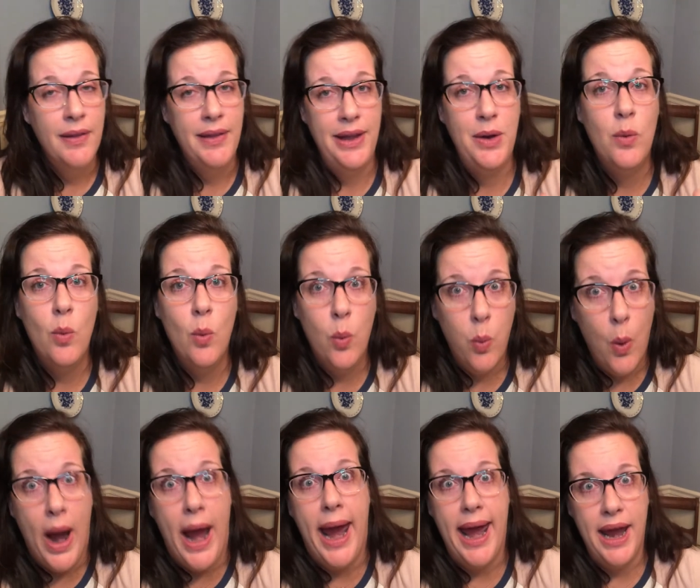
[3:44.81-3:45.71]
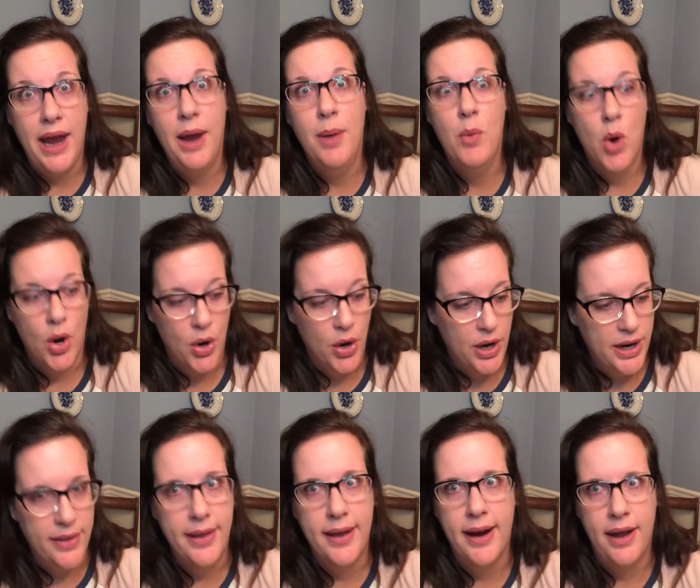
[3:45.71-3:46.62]
like way more
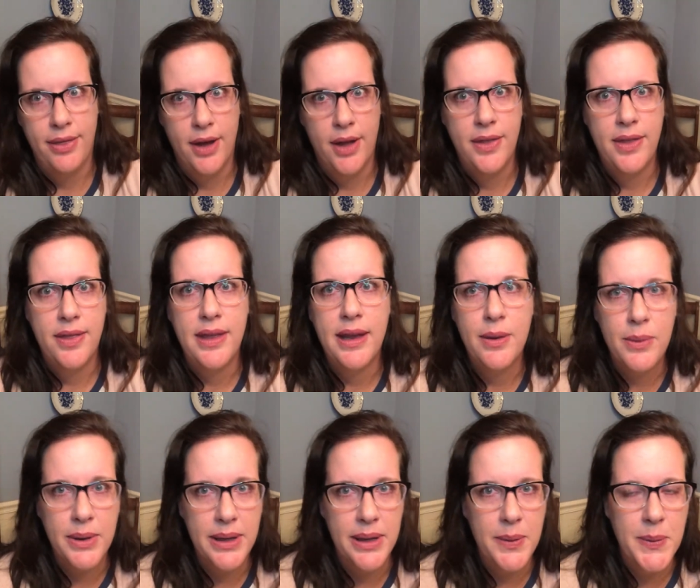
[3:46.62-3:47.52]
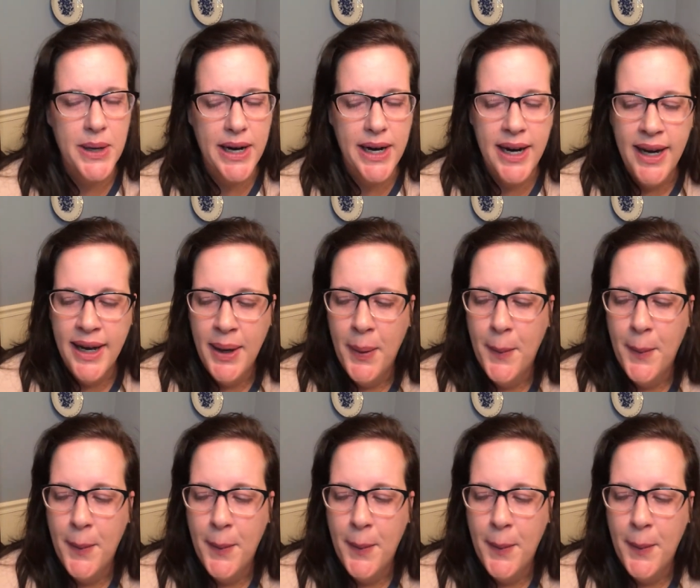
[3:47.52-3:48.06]
crooked than I thought that they really were.